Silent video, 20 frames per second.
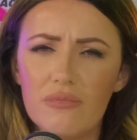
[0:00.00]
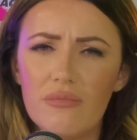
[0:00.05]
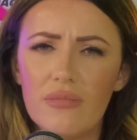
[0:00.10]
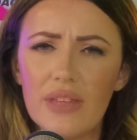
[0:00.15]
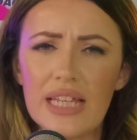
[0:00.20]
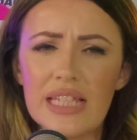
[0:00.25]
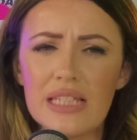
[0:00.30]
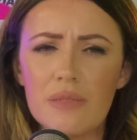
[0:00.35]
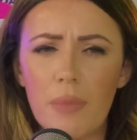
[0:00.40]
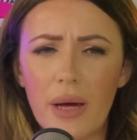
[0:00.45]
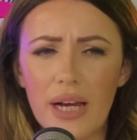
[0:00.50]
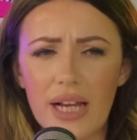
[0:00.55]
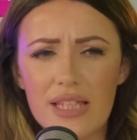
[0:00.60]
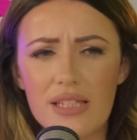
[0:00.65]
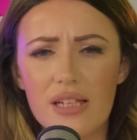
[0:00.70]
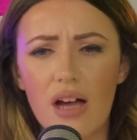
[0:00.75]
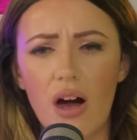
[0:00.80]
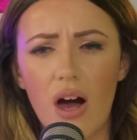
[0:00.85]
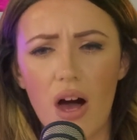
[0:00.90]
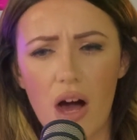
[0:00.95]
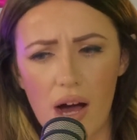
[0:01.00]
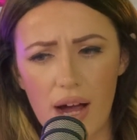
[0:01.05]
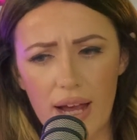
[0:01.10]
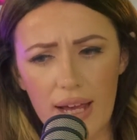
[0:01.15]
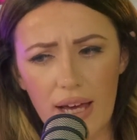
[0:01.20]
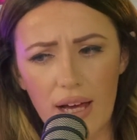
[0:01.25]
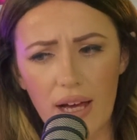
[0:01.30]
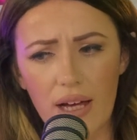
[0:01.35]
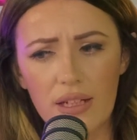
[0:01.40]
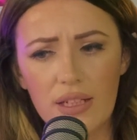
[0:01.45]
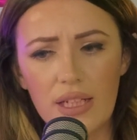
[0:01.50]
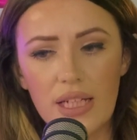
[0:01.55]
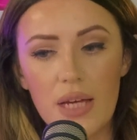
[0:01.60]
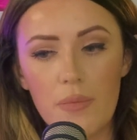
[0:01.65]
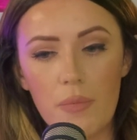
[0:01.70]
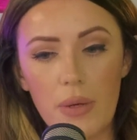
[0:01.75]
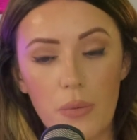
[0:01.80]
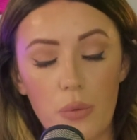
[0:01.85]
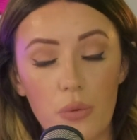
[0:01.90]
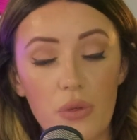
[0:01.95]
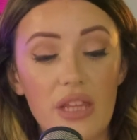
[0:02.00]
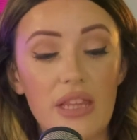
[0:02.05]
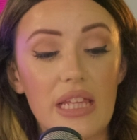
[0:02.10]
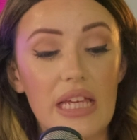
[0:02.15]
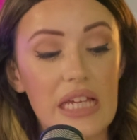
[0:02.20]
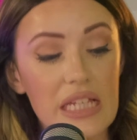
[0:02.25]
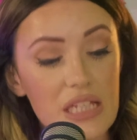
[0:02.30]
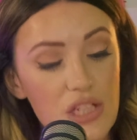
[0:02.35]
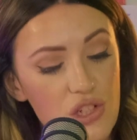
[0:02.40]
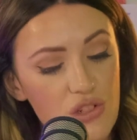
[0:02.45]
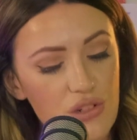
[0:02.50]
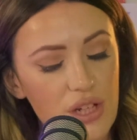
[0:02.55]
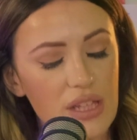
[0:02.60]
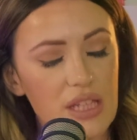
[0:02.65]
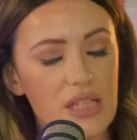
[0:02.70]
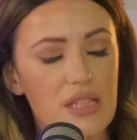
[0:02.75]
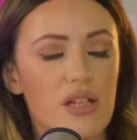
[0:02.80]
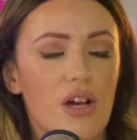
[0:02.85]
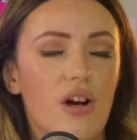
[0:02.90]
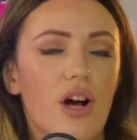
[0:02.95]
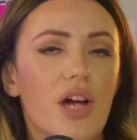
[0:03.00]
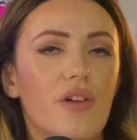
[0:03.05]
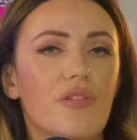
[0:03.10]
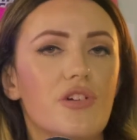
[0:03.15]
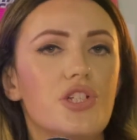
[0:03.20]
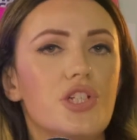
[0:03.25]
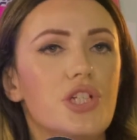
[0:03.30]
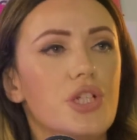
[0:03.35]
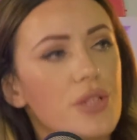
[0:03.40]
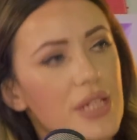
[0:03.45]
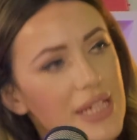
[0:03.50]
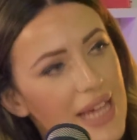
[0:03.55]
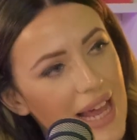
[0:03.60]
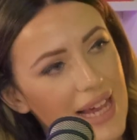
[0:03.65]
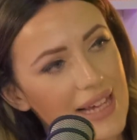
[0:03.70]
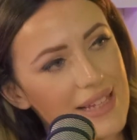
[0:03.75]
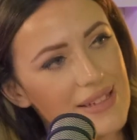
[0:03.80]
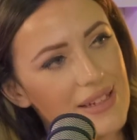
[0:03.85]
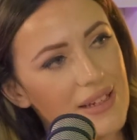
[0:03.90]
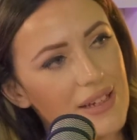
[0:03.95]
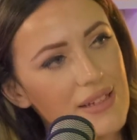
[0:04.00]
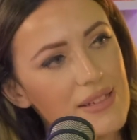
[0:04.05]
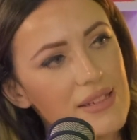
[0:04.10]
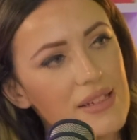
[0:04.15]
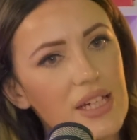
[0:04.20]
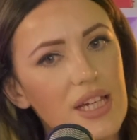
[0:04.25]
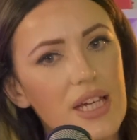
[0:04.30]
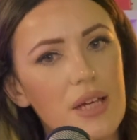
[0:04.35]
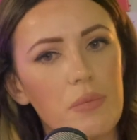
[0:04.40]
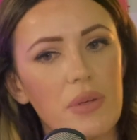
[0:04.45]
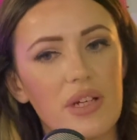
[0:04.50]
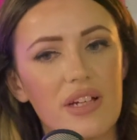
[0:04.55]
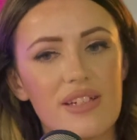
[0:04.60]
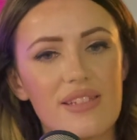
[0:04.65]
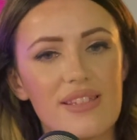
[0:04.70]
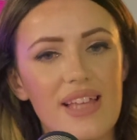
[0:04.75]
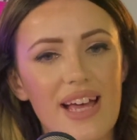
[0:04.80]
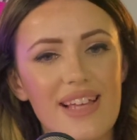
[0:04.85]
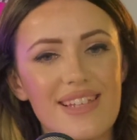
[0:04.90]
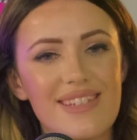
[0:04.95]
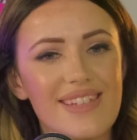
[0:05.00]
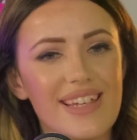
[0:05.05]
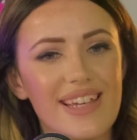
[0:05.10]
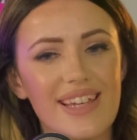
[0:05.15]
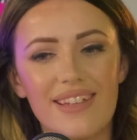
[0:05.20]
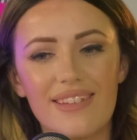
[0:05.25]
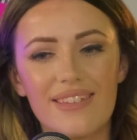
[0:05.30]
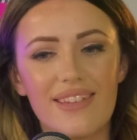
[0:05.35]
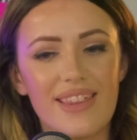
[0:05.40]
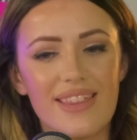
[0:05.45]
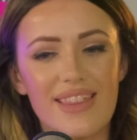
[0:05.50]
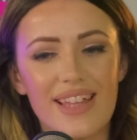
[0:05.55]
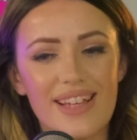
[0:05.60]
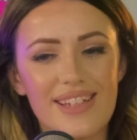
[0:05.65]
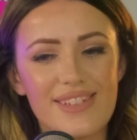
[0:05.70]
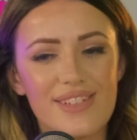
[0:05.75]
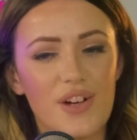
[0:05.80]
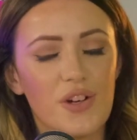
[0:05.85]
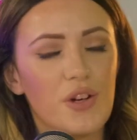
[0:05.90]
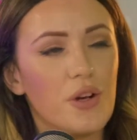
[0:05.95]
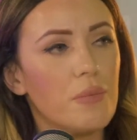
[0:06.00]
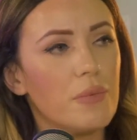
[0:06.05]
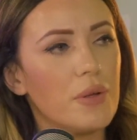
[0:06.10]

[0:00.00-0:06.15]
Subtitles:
it's better to hire people within the industry than to hire adjudicators, because they're seeing the things that are coming